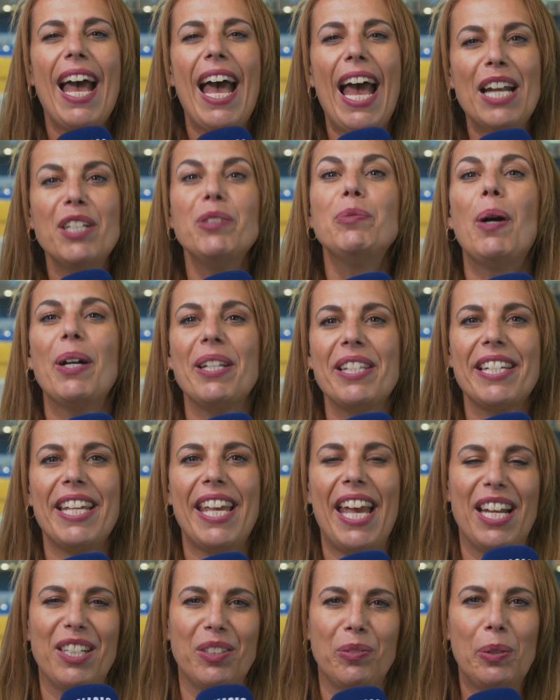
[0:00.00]
And once
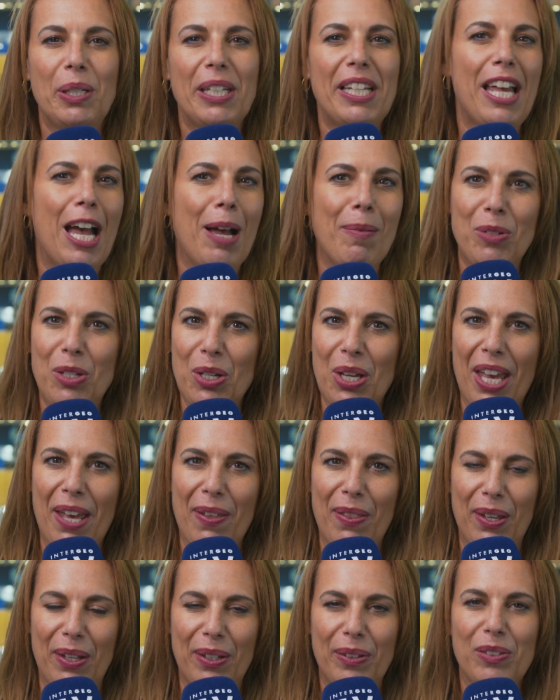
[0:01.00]
again, we'll come
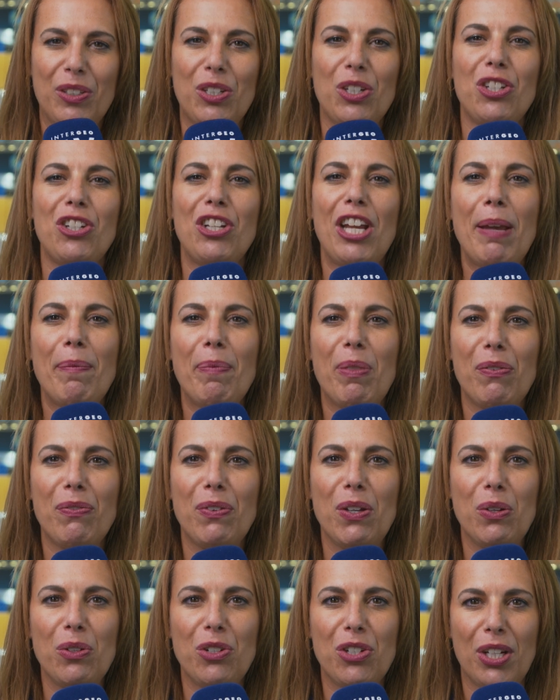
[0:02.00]
together to shape the
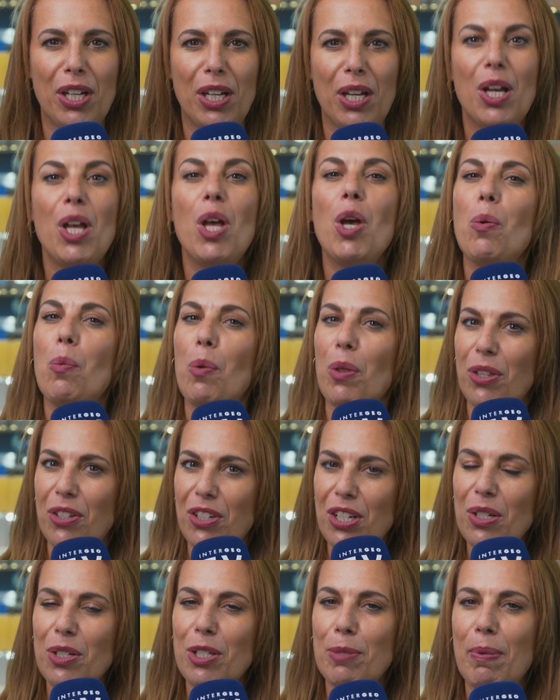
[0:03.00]
future with
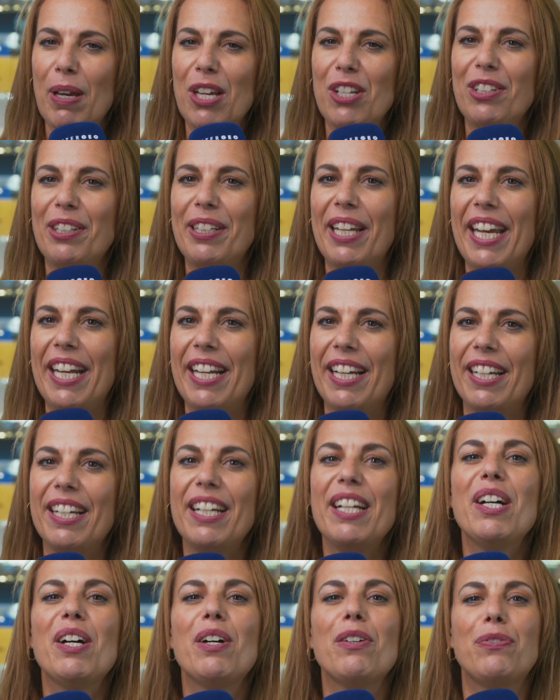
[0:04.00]
geospatial data
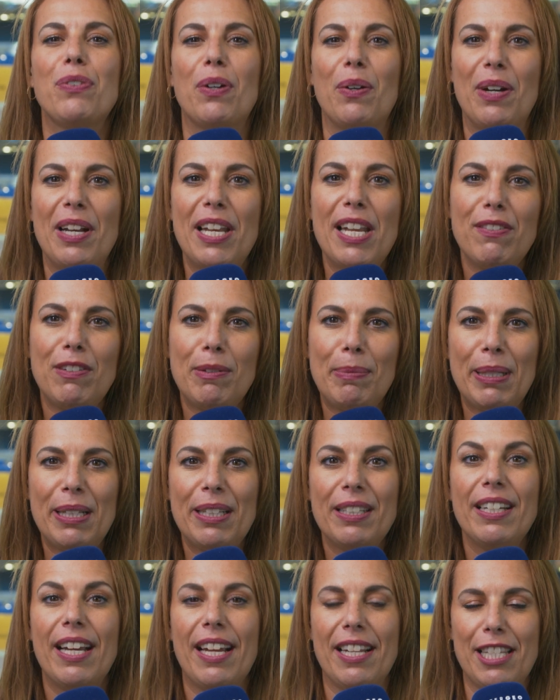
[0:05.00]
for a
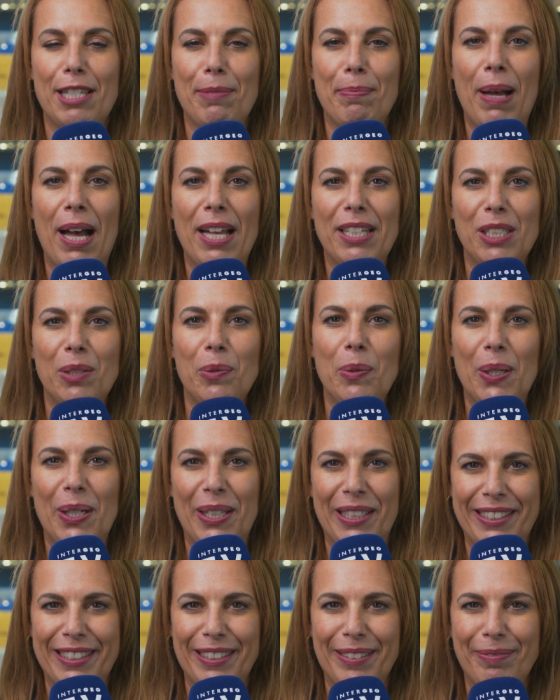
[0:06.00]
livable and smarter
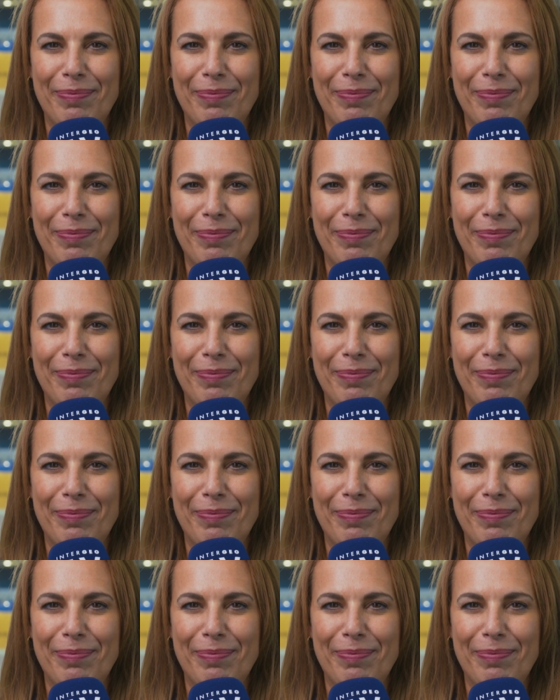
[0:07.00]
world.